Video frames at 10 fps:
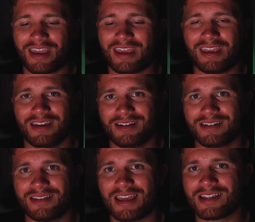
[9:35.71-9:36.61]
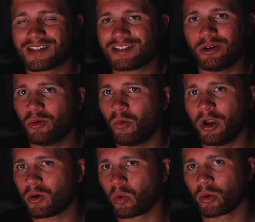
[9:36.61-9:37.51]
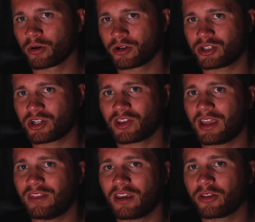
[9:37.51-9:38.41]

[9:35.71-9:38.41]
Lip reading: and they still want orders just like the